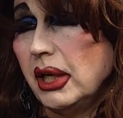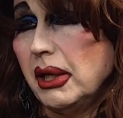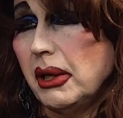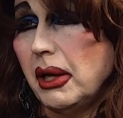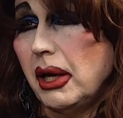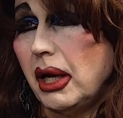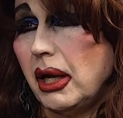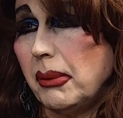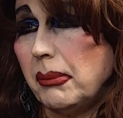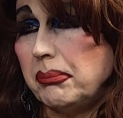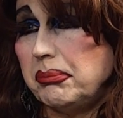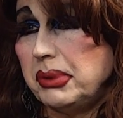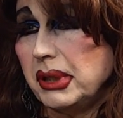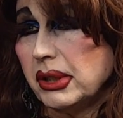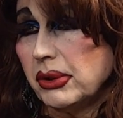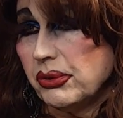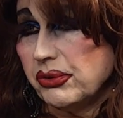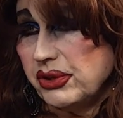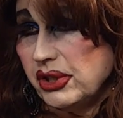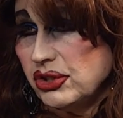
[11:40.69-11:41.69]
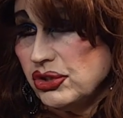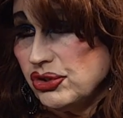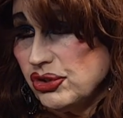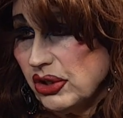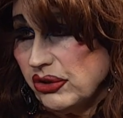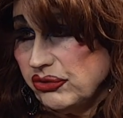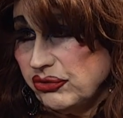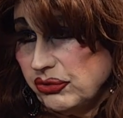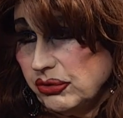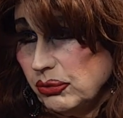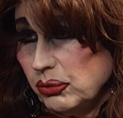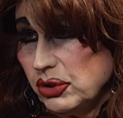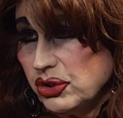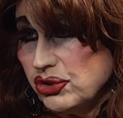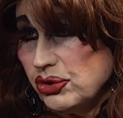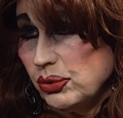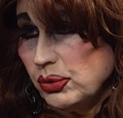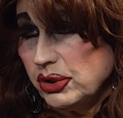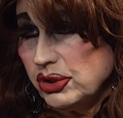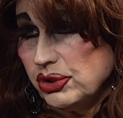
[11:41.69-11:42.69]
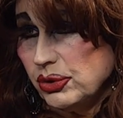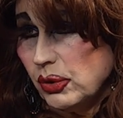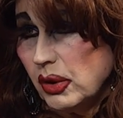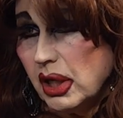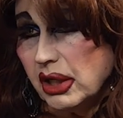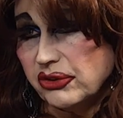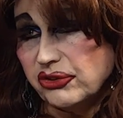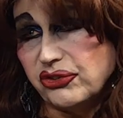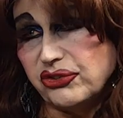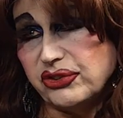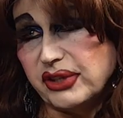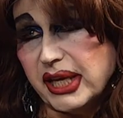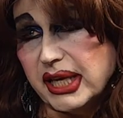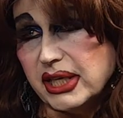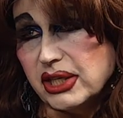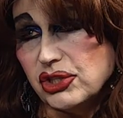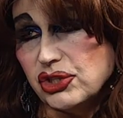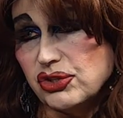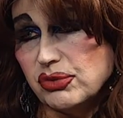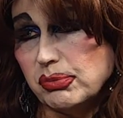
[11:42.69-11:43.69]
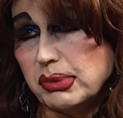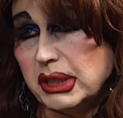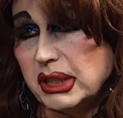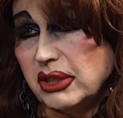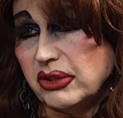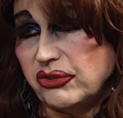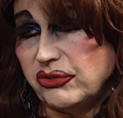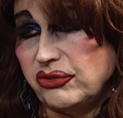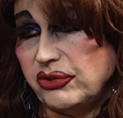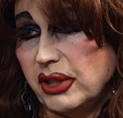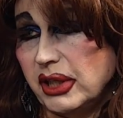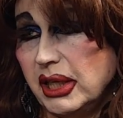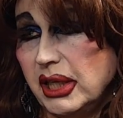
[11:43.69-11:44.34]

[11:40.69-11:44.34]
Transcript: uh, bigger than just what you would do on stage, but it's,